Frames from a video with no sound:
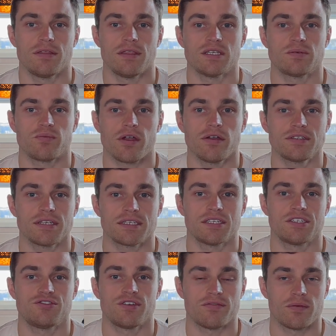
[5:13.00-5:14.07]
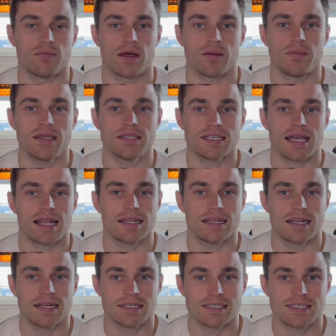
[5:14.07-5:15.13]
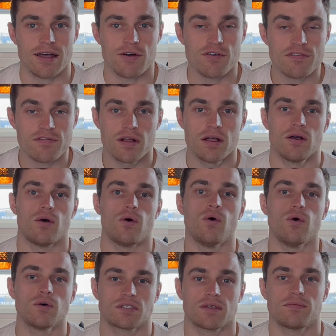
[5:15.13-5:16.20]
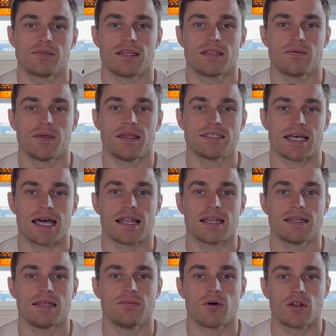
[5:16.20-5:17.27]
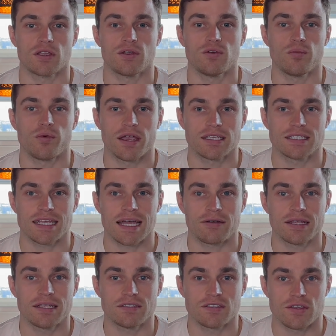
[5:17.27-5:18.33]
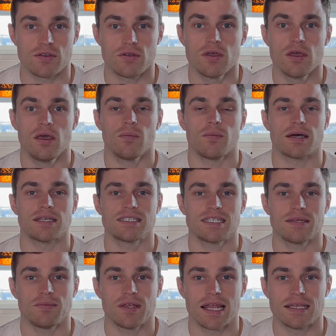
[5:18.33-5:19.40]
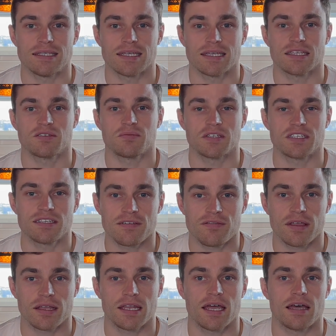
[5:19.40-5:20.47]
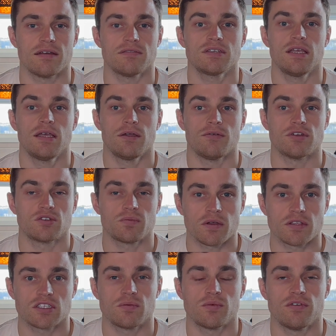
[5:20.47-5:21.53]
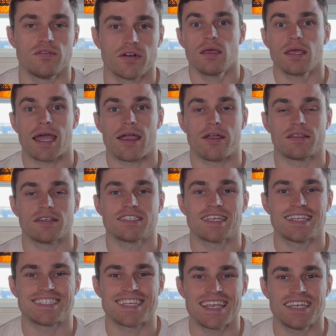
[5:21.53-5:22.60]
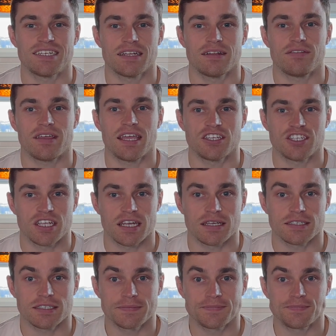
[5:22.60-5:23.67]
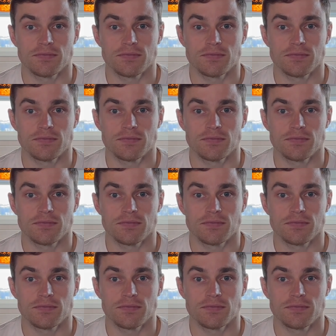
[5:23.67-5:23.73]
this process is driven by beta-alanine itself, or something the beta-alanine molecule breaks down into, by stimulating the specific nerves responsible for carrying the sensation of itchiness.